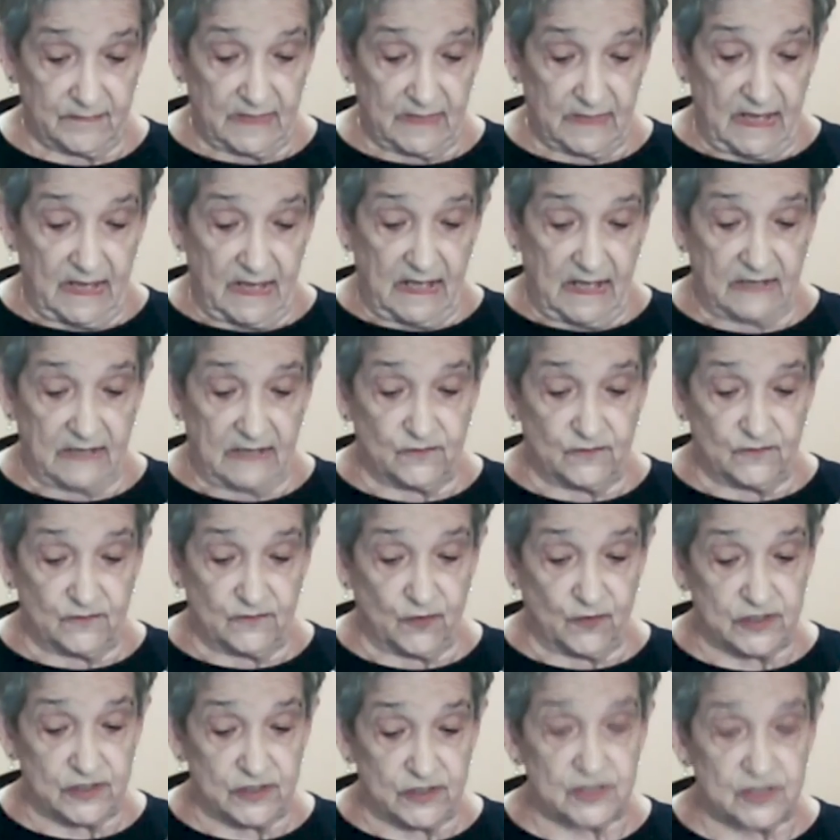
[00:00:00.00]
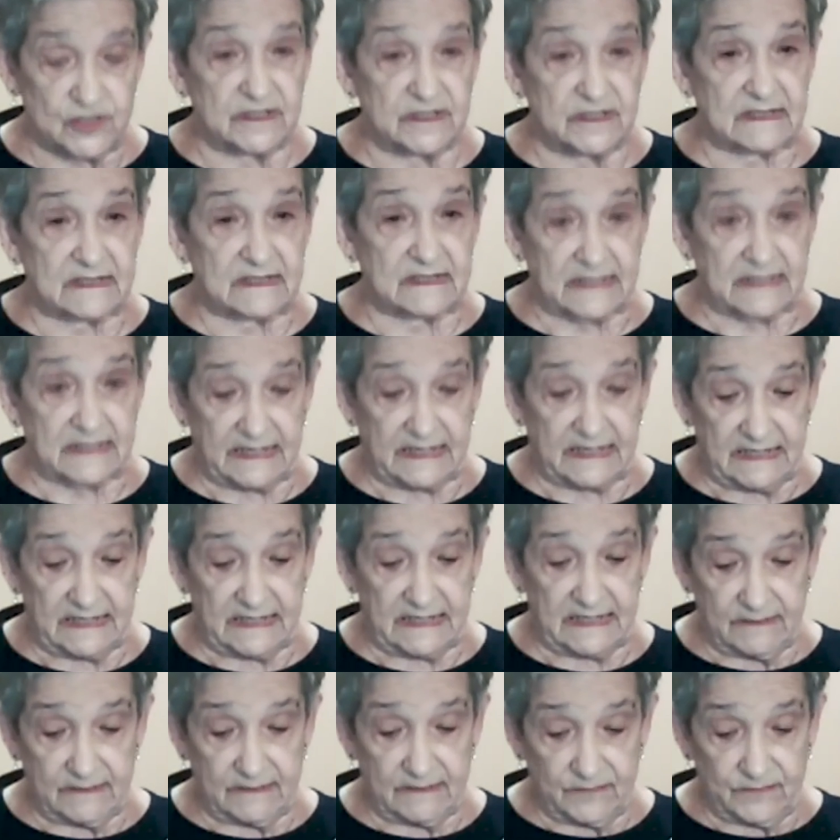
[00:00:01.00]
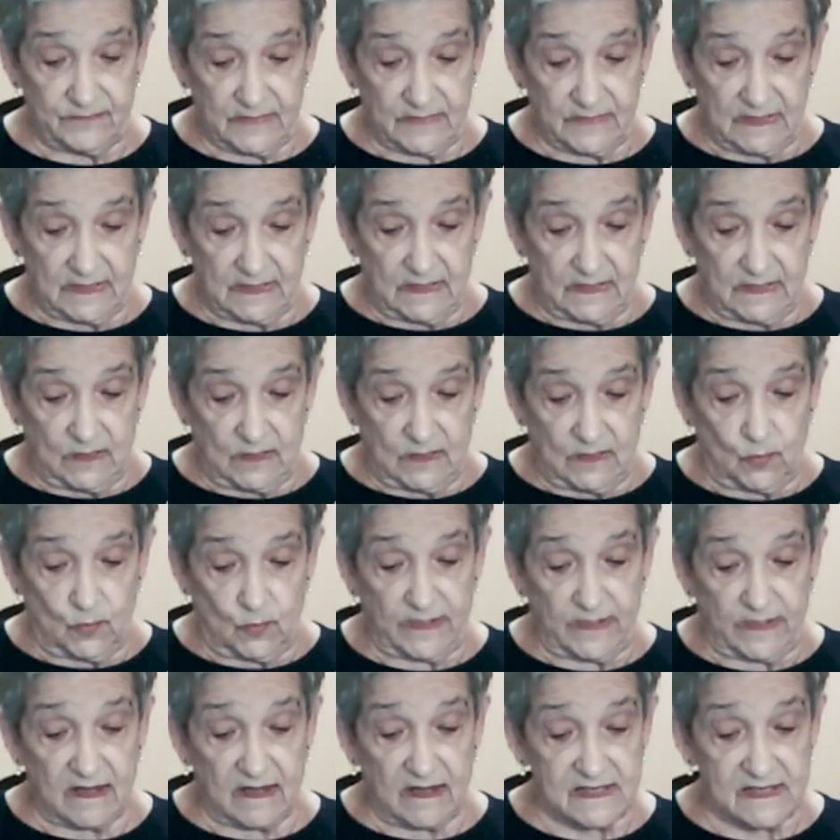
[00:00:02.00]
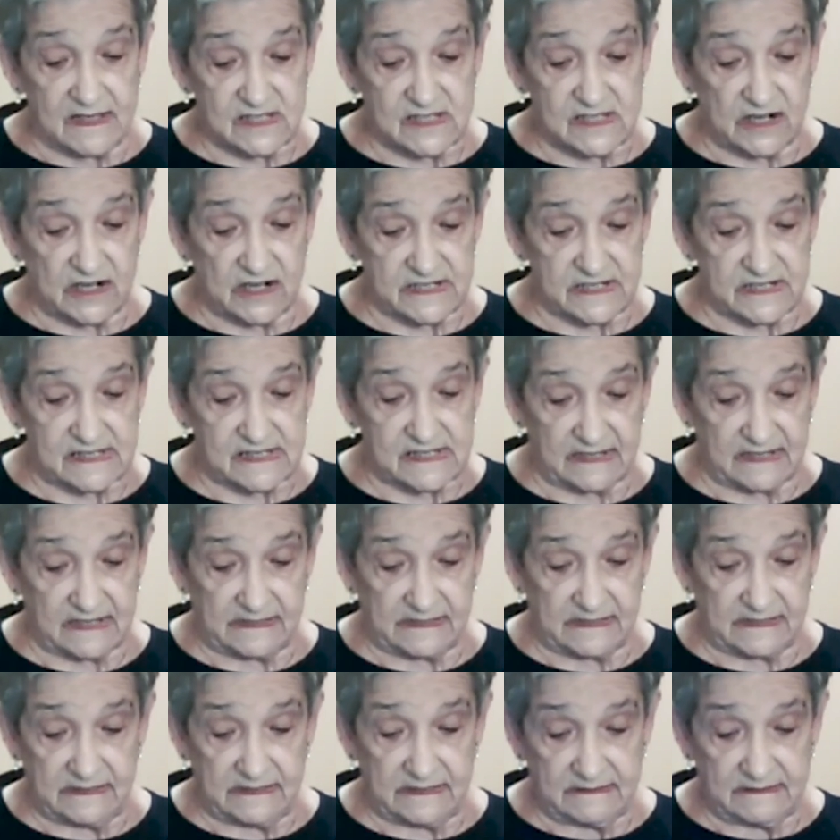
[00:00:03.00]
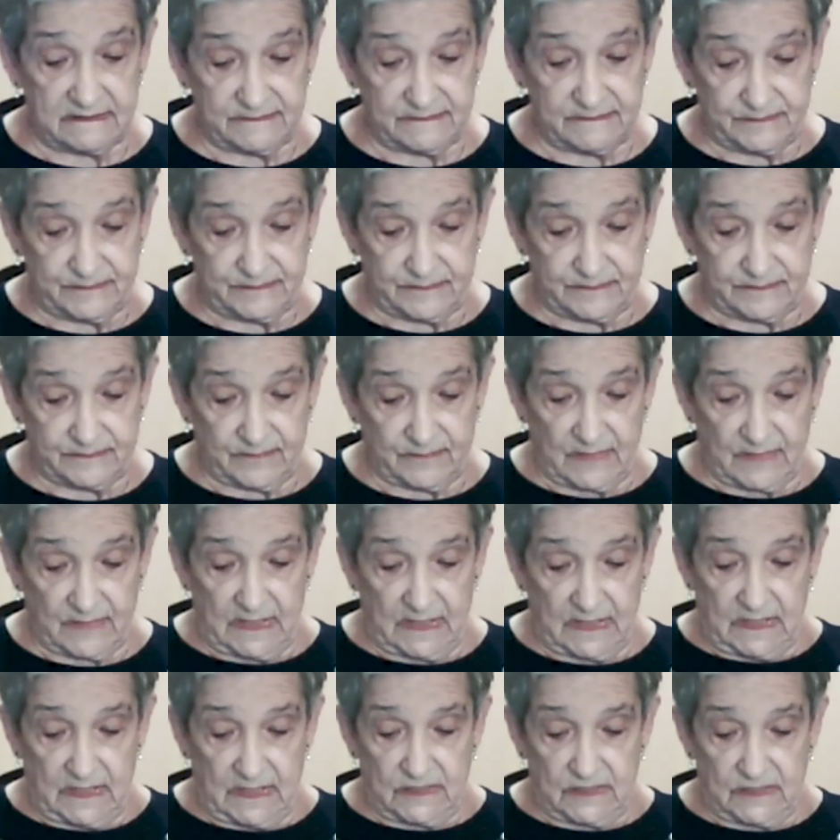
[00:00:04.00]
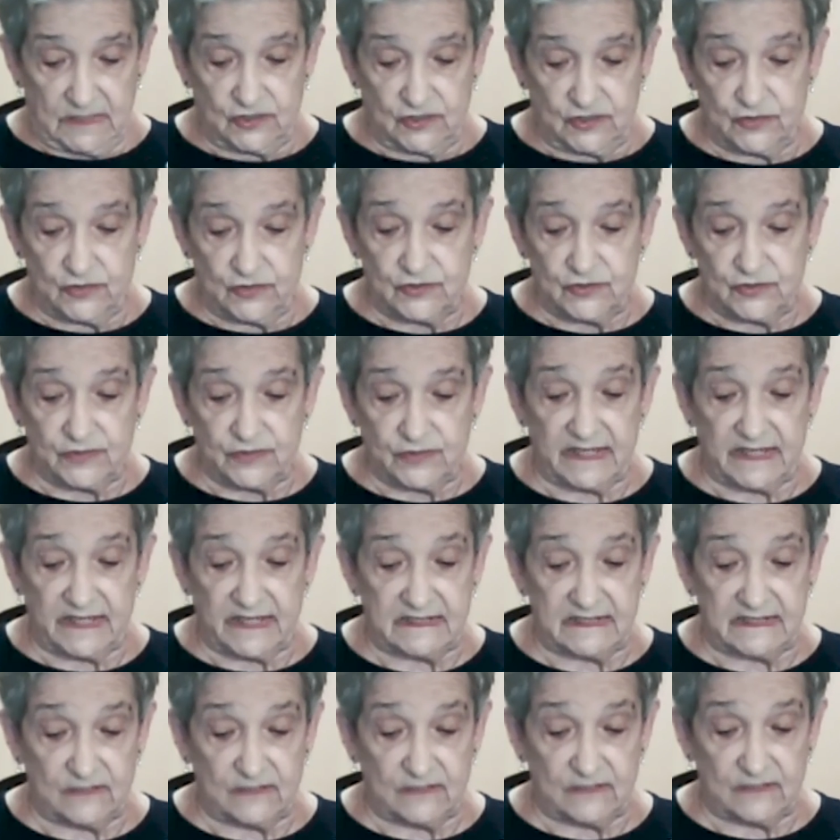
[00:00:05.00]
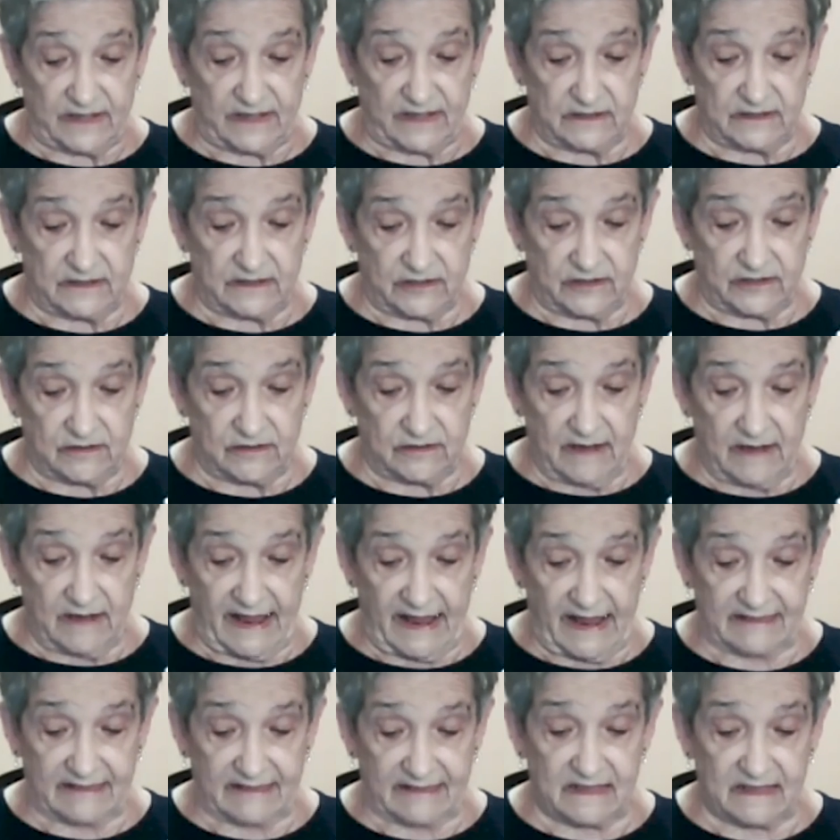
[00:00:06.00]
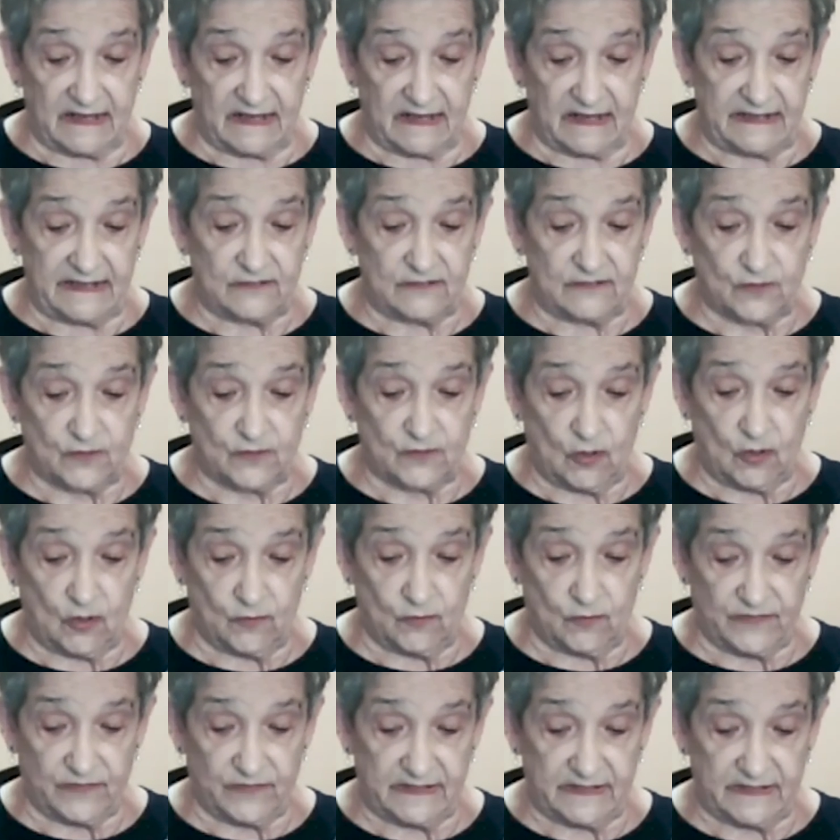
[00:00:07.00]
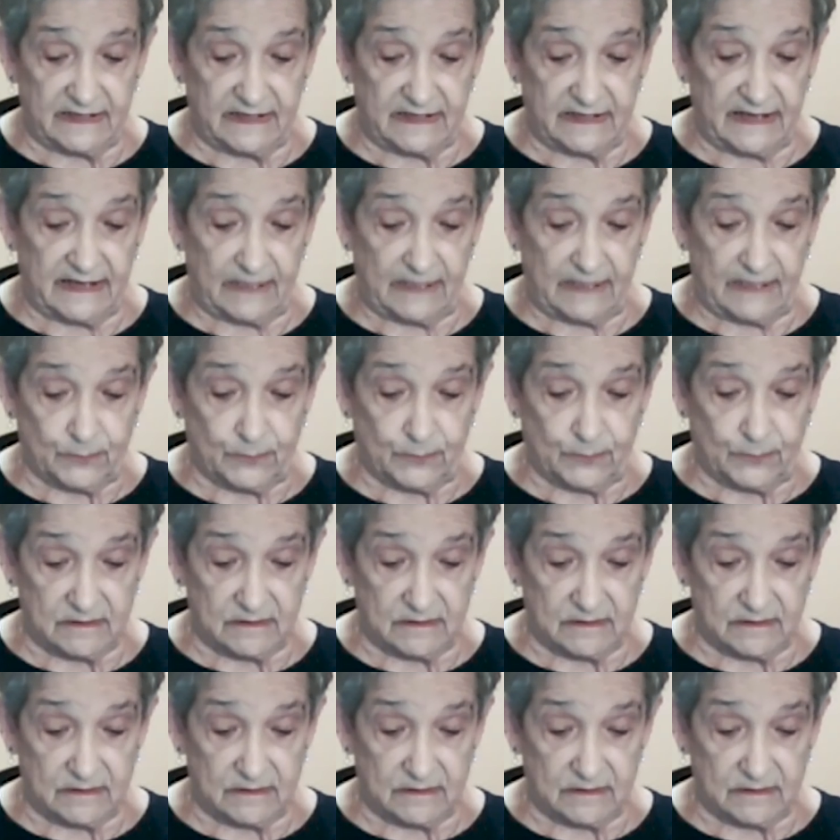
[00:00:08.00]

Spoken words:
Unfortunately, we lost our son due to kidney failure at the height of COVID in April,